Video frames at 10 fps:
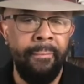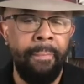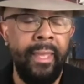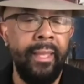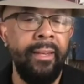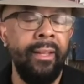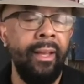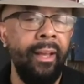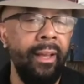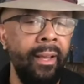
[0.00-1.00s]
And
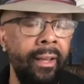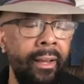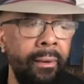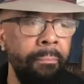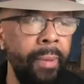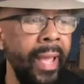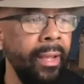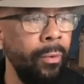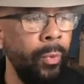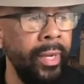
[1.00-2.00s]

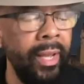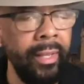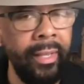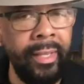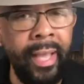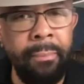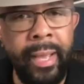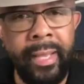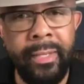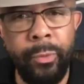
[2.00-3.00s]
back when I got
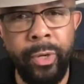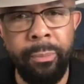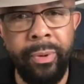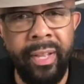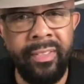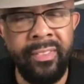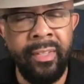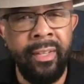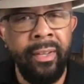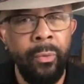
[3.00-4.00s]
back into WordPress,
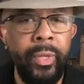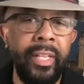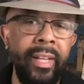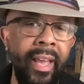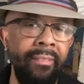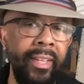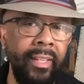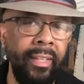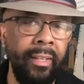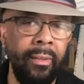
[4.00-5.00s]
we didn't have
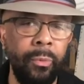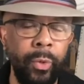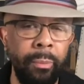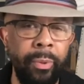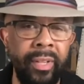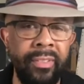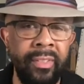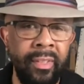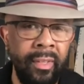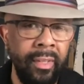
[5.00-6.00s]
any WordPress
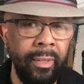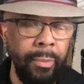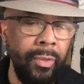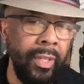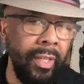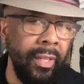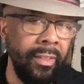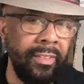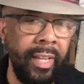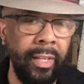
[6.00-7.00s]
community in the
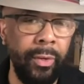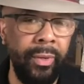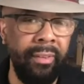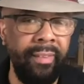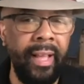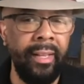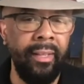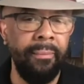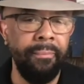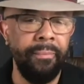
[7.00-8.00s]
Santa Clarita Valley.
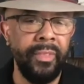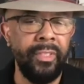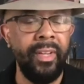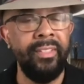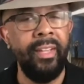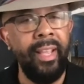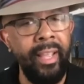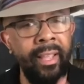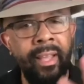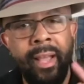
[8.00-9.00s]
So I said,
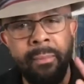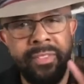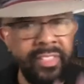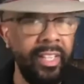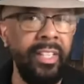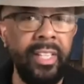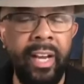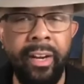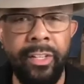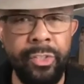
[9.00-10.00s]
hey, I'm sick and
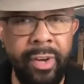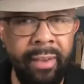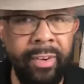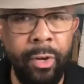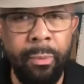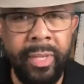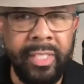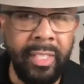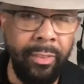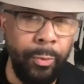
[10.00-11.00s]
tired of driving home at
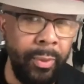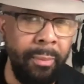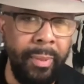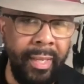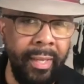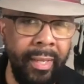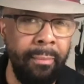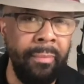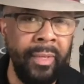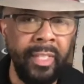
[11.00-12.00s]
10:20
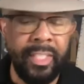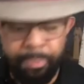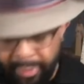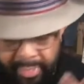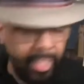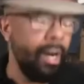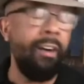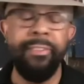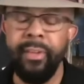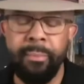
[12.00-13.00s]
p.m., spilling
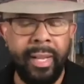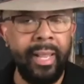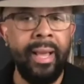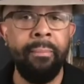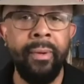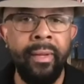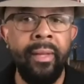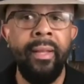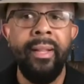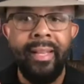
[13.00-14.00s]
coffee on my lap.
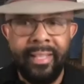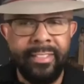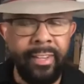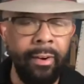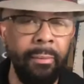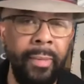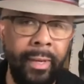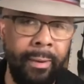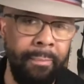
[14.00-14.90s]
Let's start a meetup.